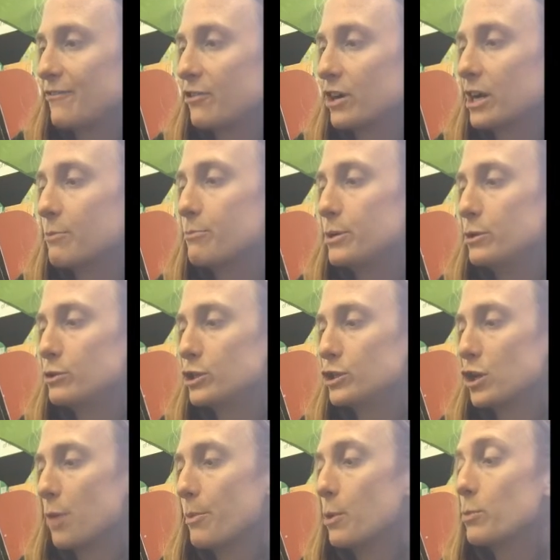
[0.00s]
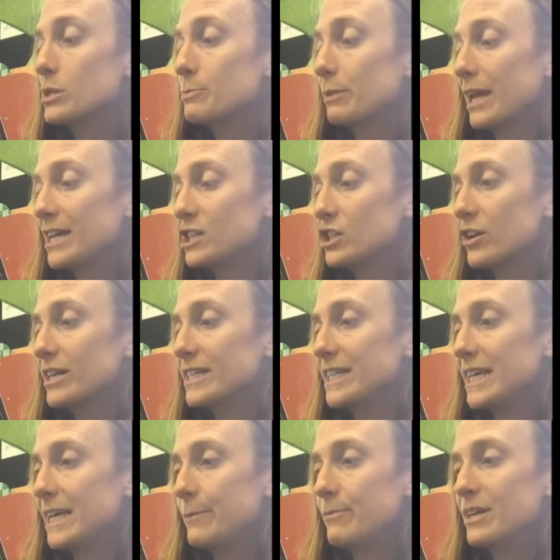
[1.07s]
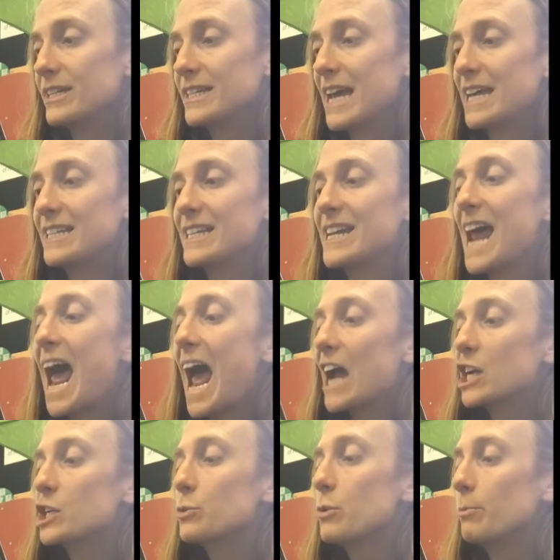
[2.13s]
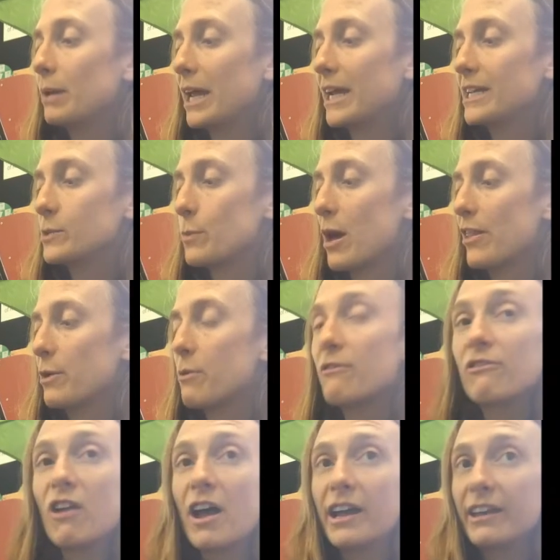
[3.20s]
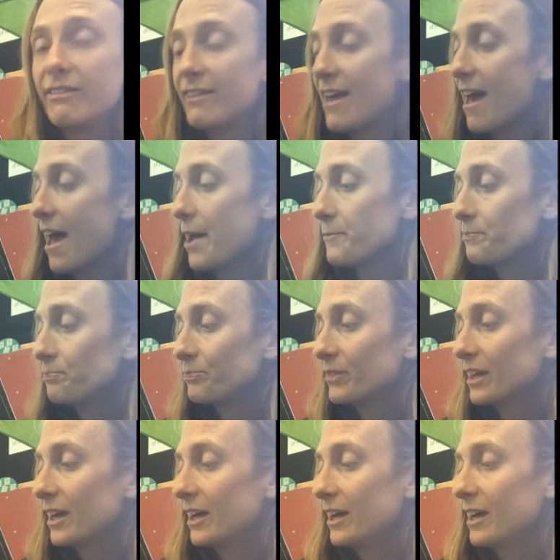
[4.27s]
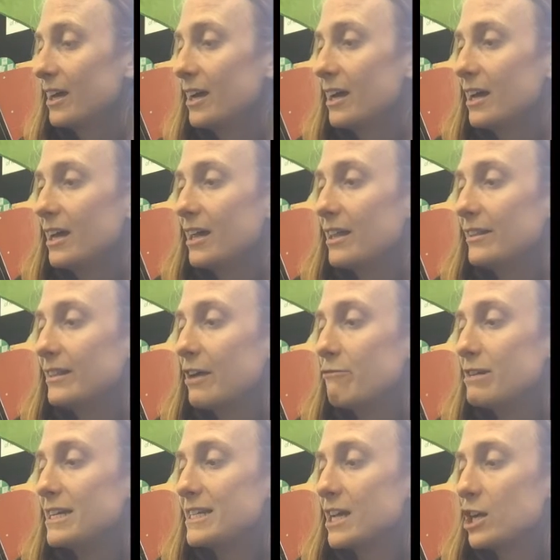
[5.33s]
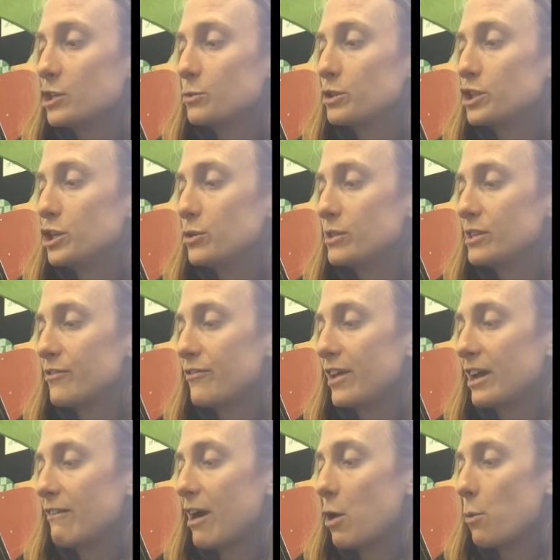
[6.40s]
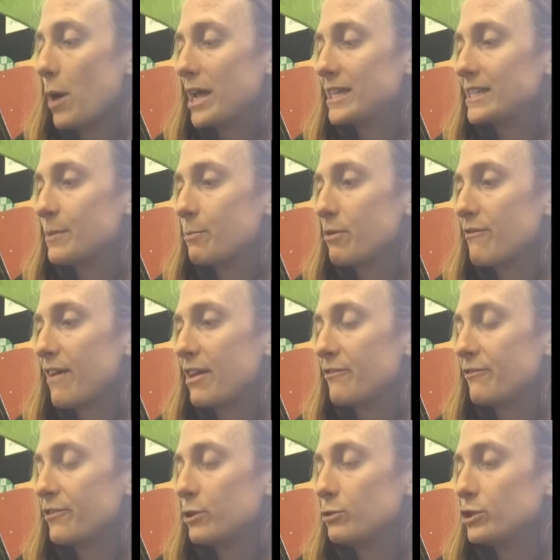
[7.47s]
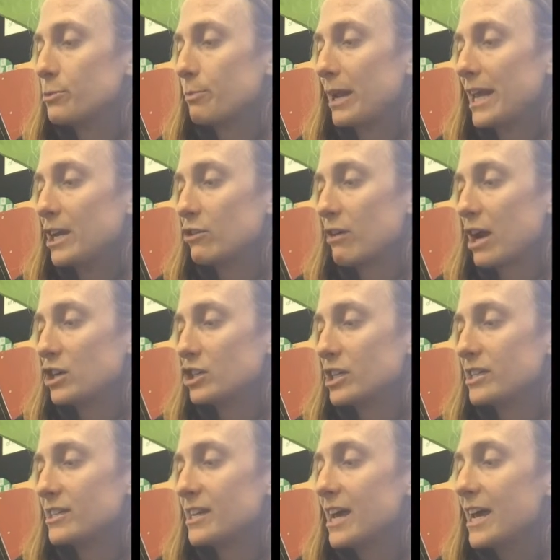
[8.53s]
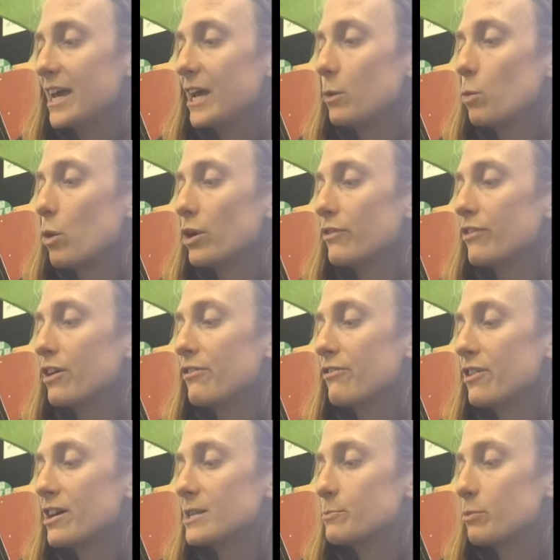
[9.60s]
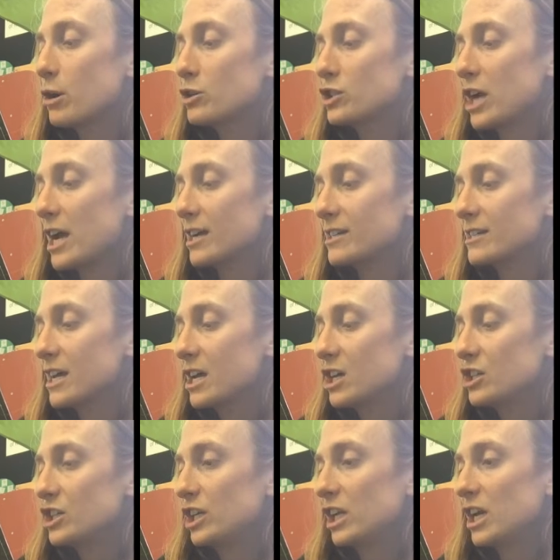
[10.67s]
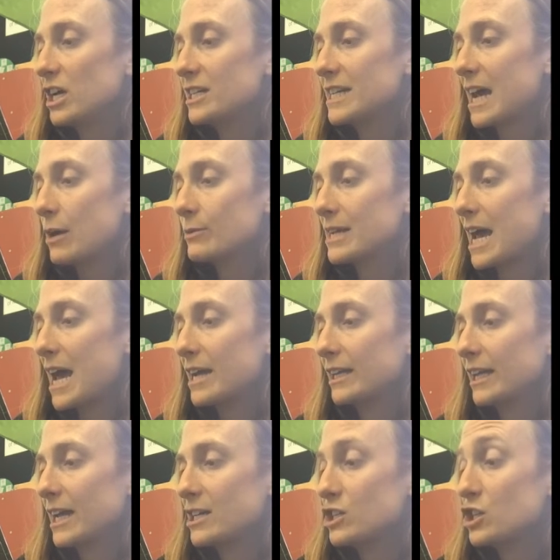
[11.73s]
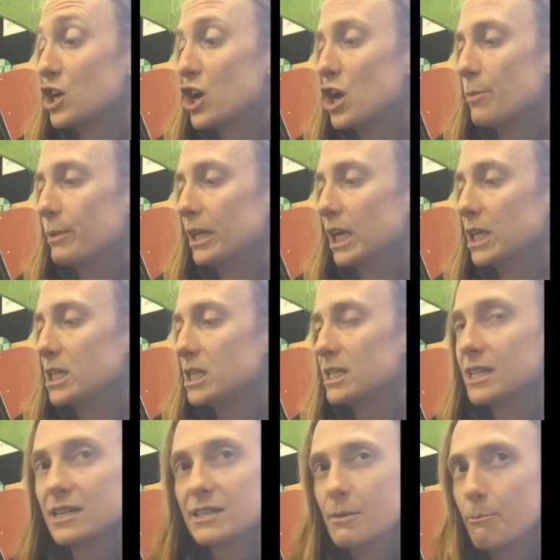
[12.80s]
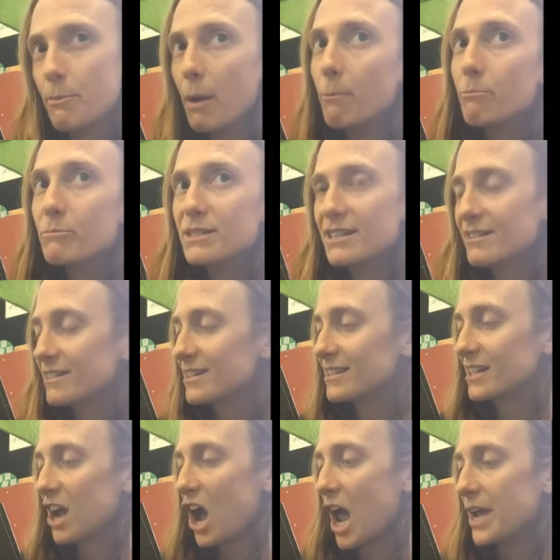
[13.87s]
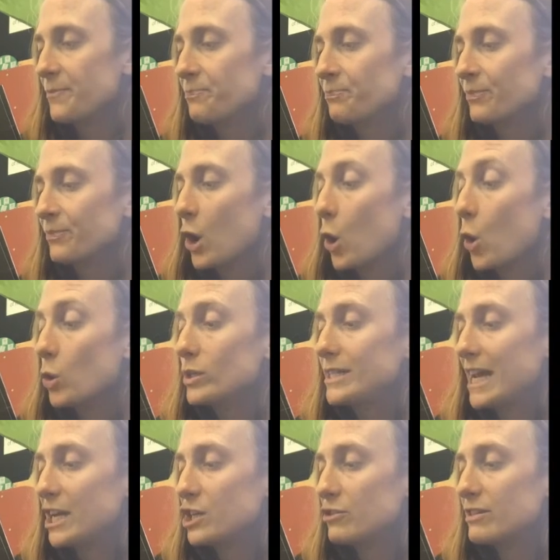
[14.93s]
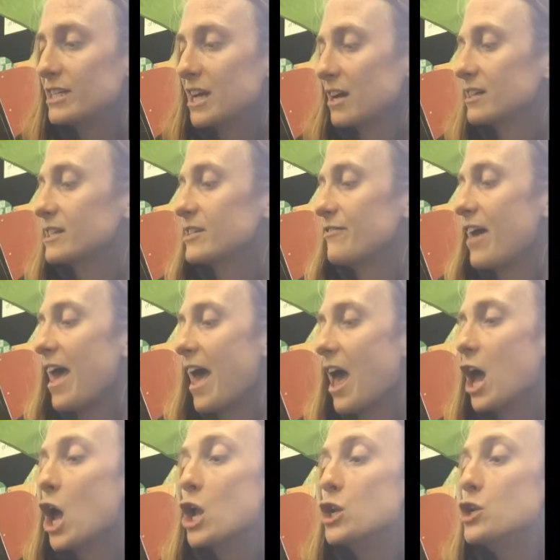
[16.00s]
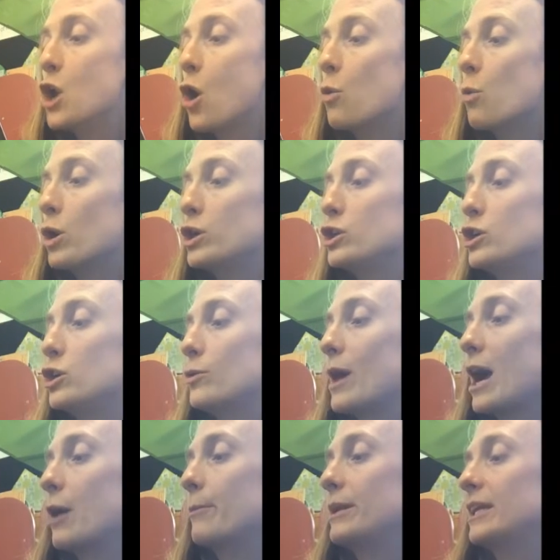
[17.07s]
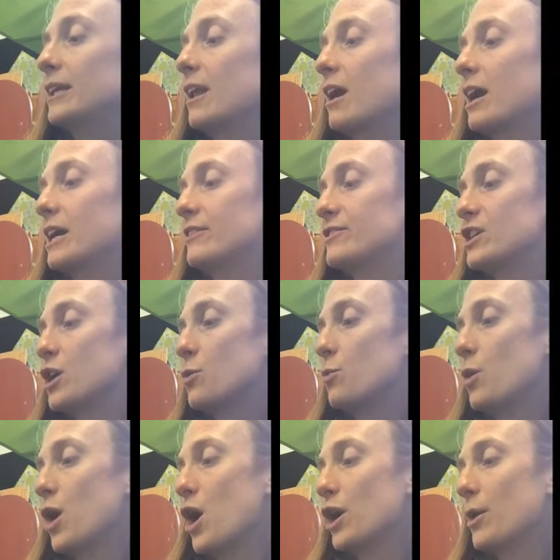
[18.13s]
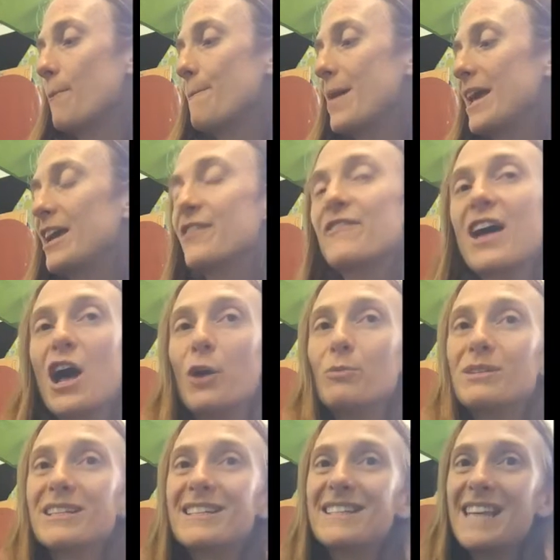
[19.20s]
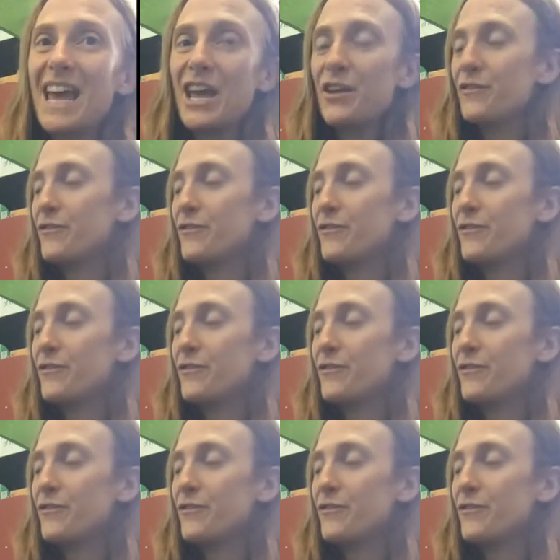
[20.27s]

for a computer job and was placed on a team that tested actual planes while they were flying in the air. Their research was used to figure out ways to prevent future plane crashes. In one of her first projects, she learned how to analyse turbulence, that's the bumps in the sky, or dangerous gusts of air. No one knew how many lives her work may have helped save.